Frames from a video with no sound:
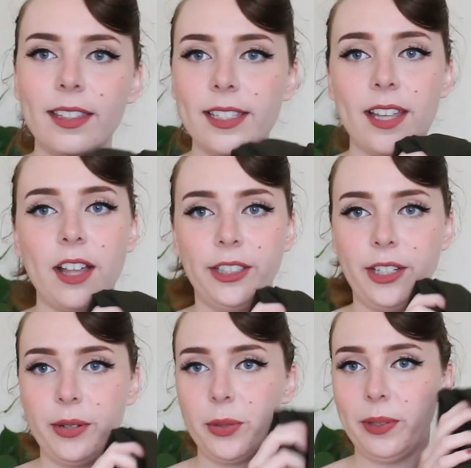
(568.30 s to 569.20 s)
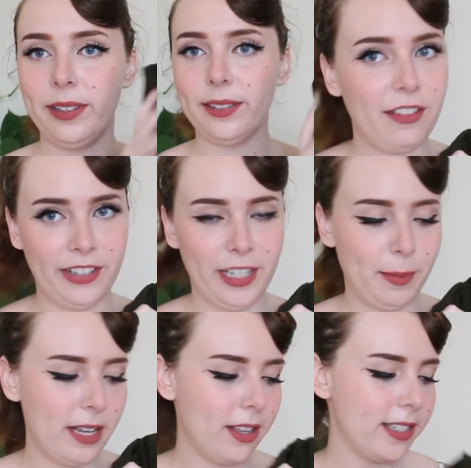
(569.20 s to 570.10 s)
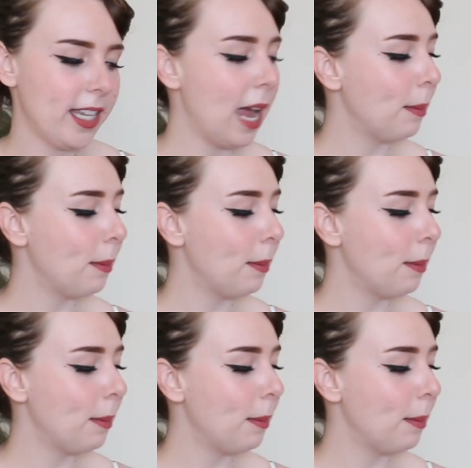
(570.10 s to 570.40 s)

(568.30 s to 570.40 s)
This color goes with everything in my closet.